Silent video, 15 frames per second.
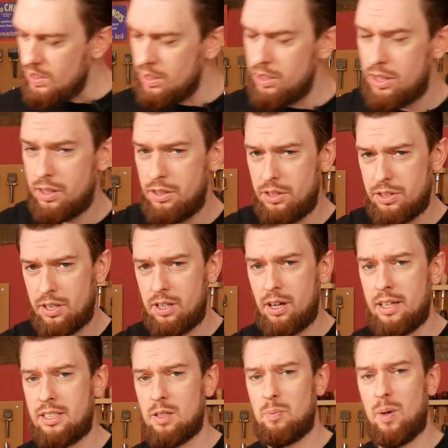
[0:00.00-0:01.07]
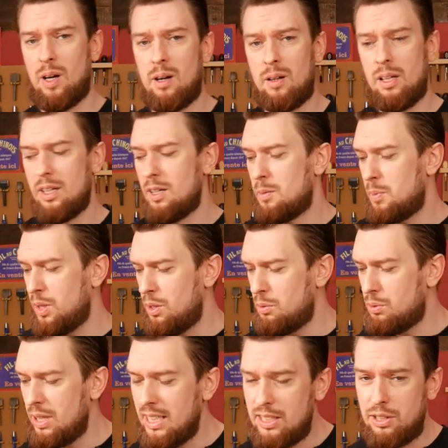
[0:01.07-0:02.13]
You can use a nicer part, but you
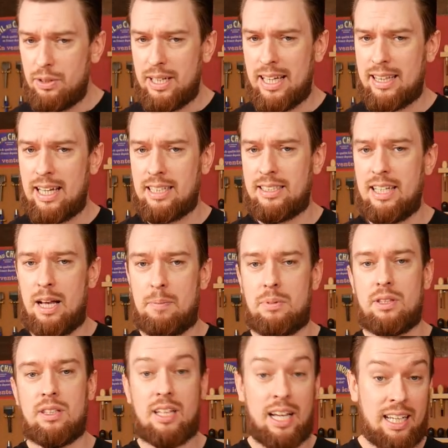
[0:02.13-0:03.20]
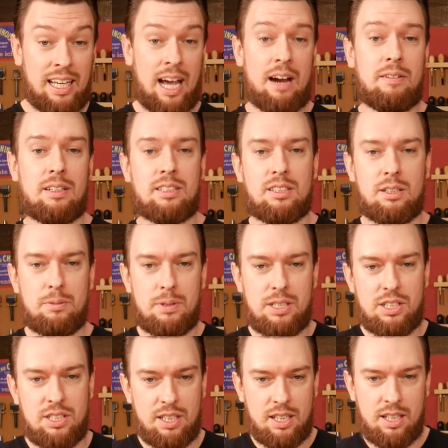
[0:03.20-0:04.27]
really do get that depth and that character,
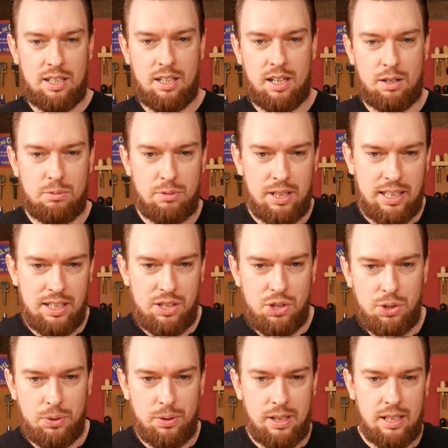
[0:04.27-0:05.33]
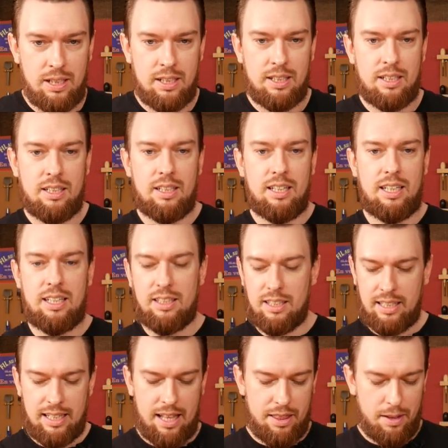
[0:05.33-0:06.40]
which uh, I really enjoy in
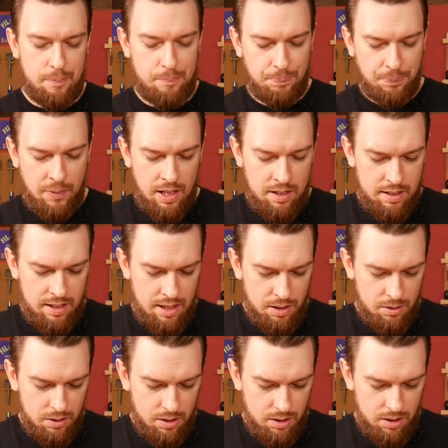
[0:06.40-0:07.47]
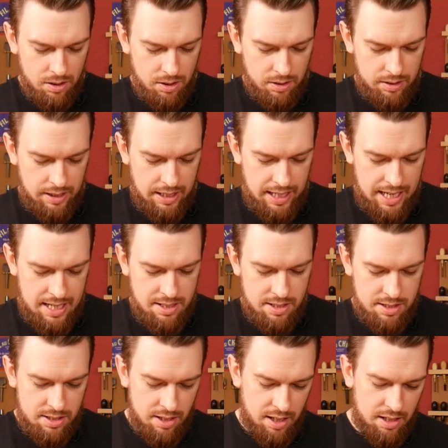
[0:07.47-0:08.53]
the leather. Now, on the
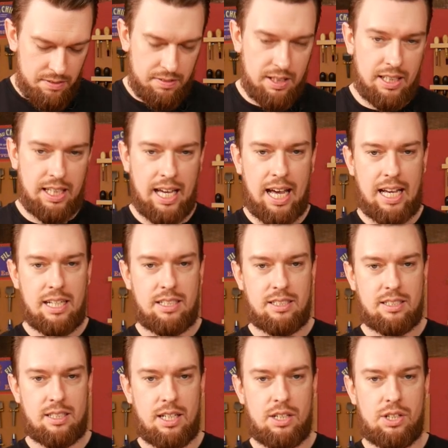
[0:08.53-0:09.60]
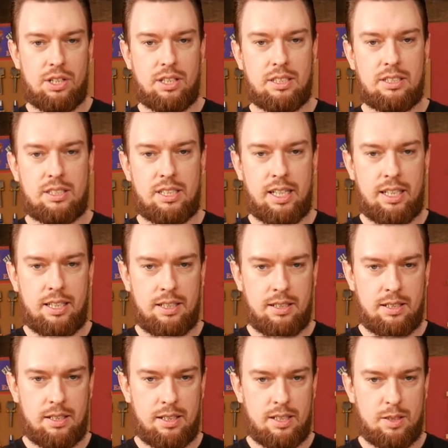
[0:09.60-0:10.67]
inside of the case, as you can see,
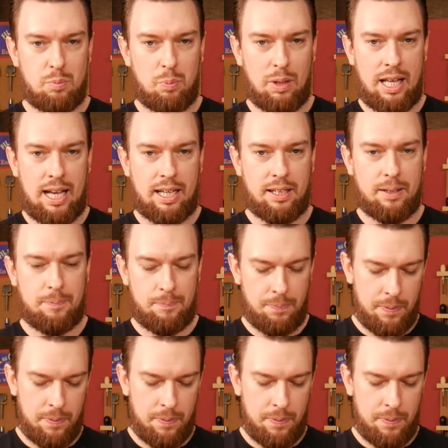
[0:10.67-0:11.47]
it's black.